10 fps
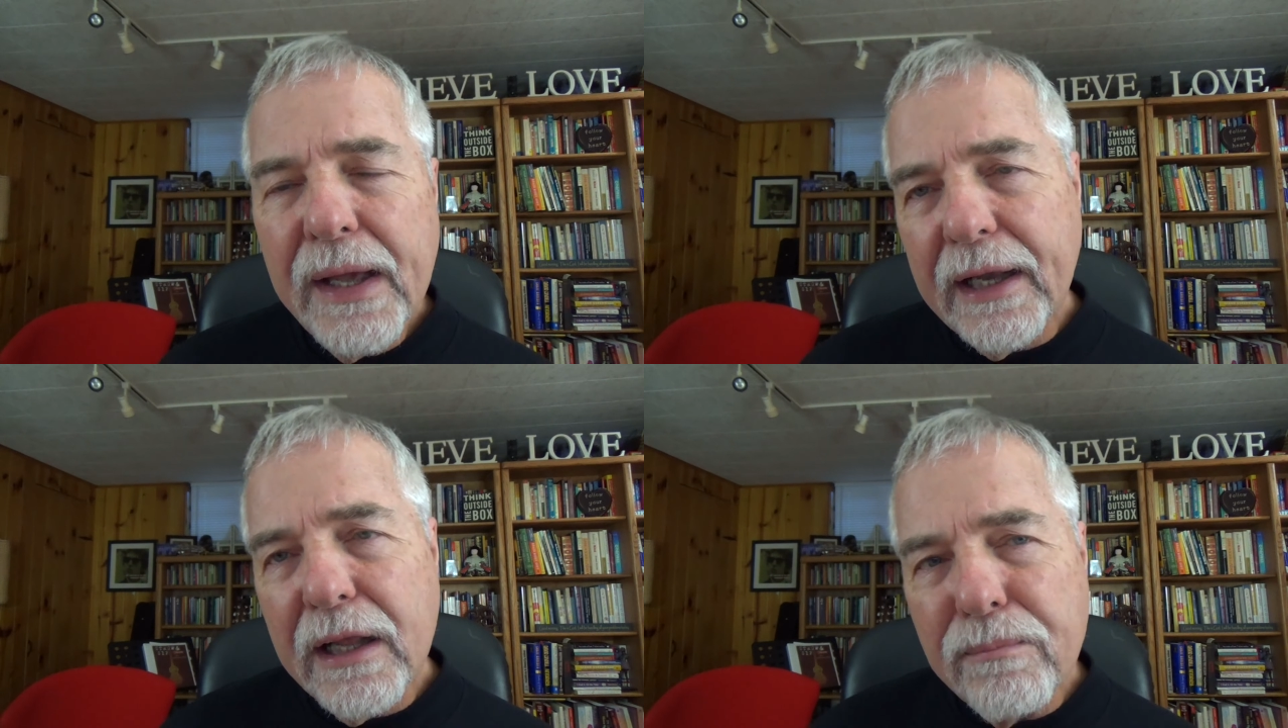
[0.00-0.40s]

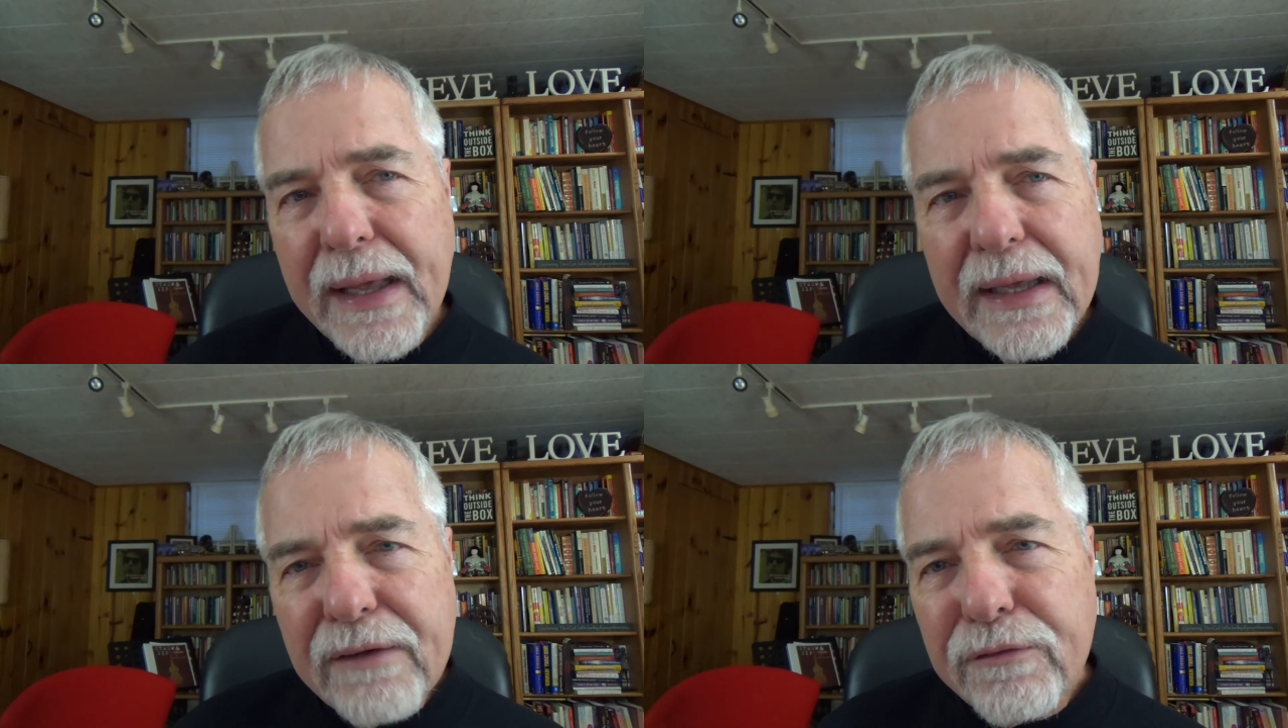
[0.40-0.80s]
and it
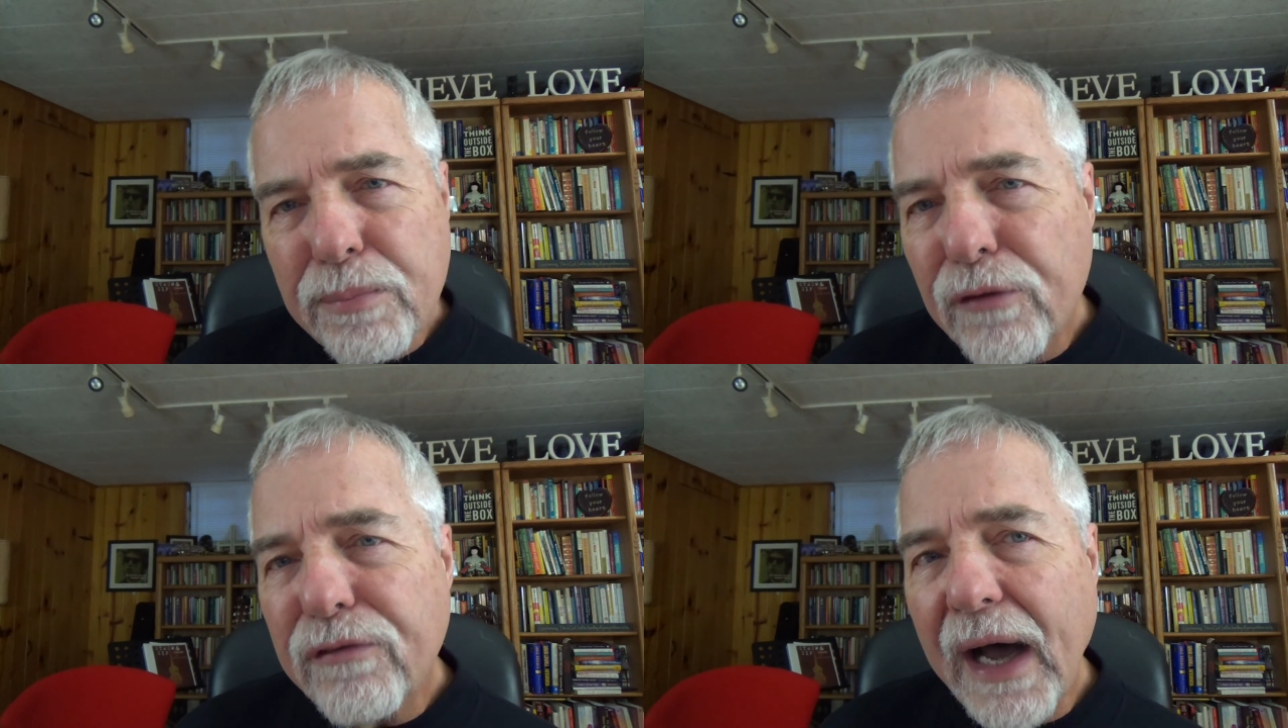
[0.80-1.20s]
may even
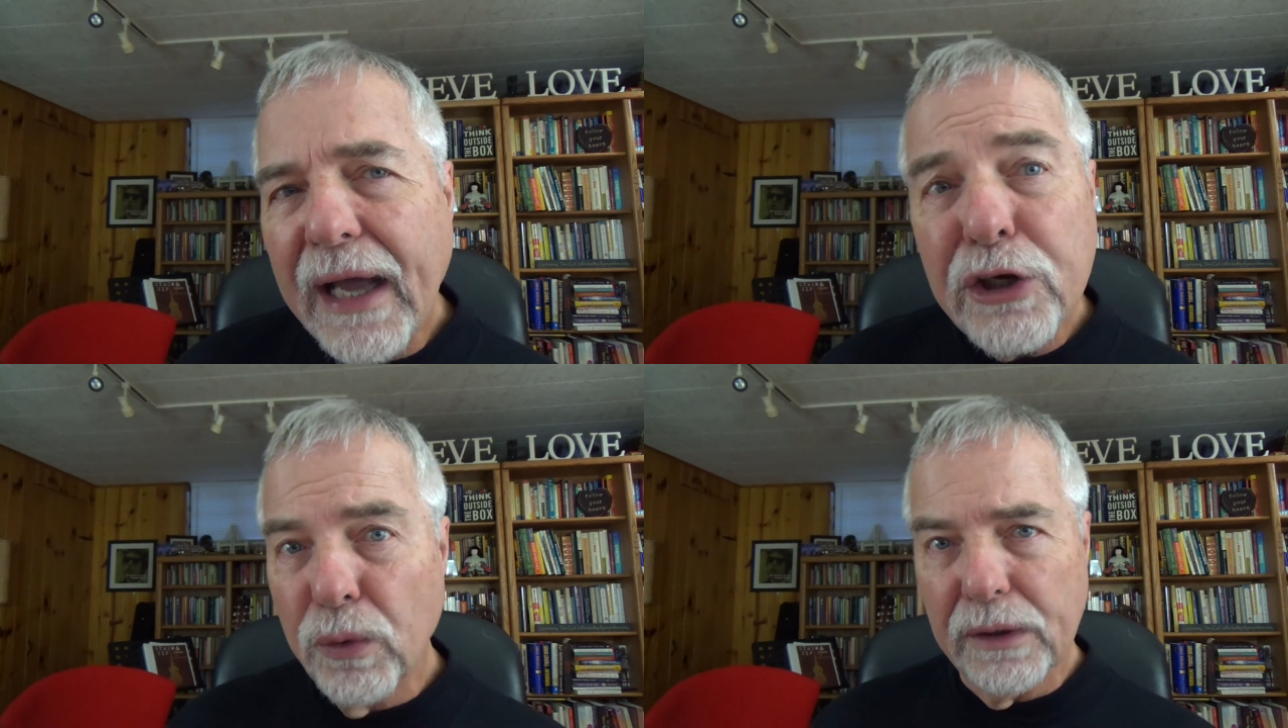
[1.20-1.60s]

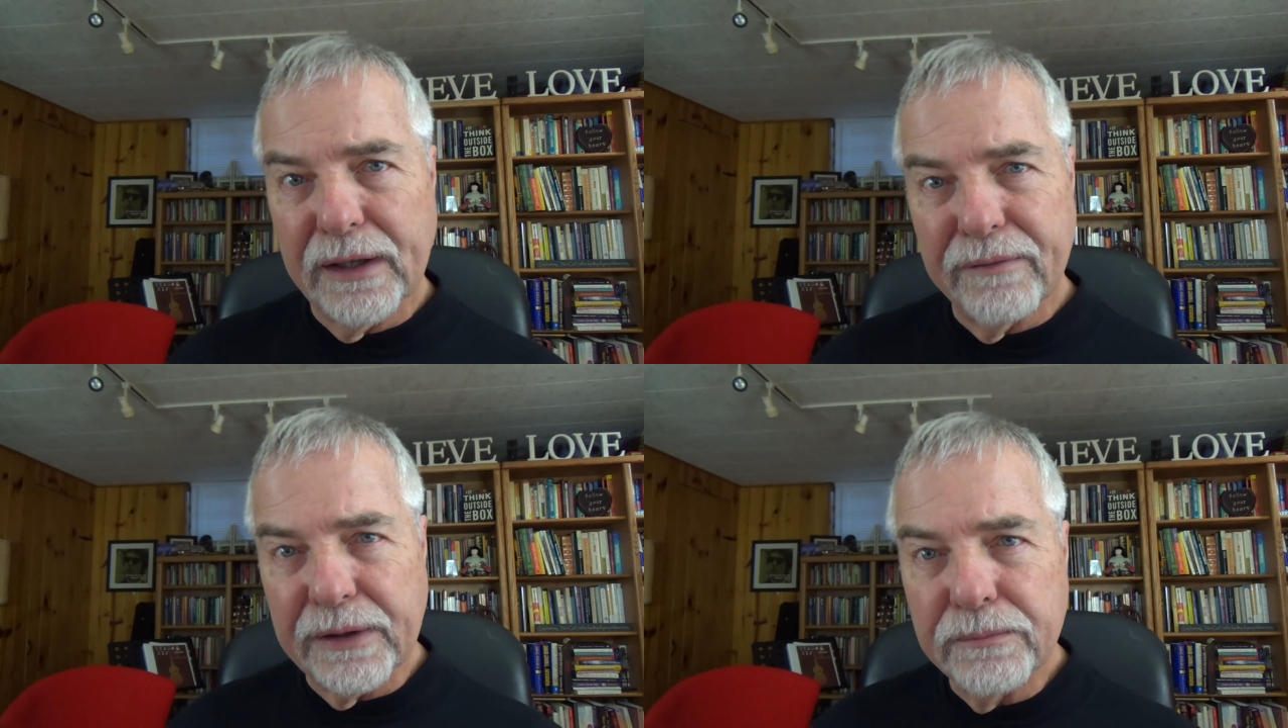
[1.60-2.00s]
provide you a
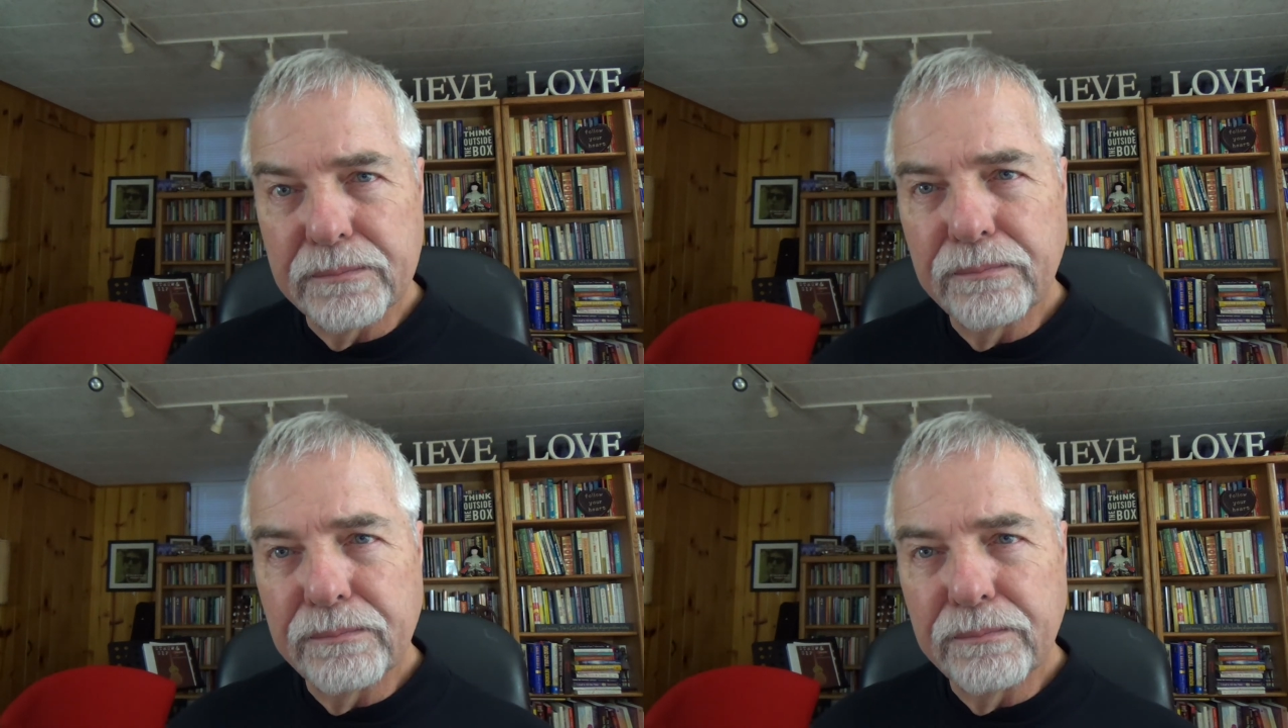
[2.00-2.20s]
living.